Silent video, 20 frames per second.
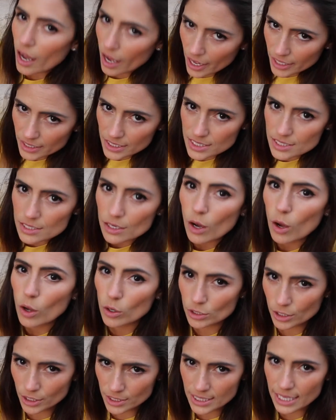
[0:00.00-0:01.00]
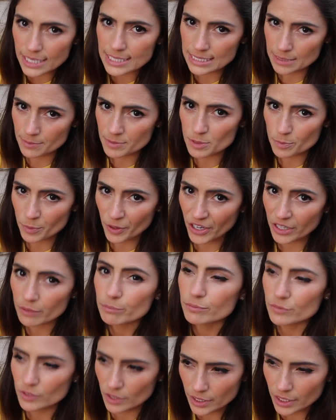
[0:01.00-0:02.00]
Ireland, hold on to that team spirit.
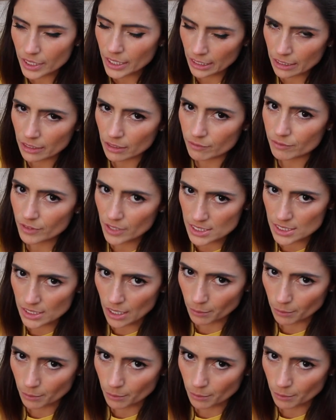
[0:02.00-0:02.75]
You're gonna need it for this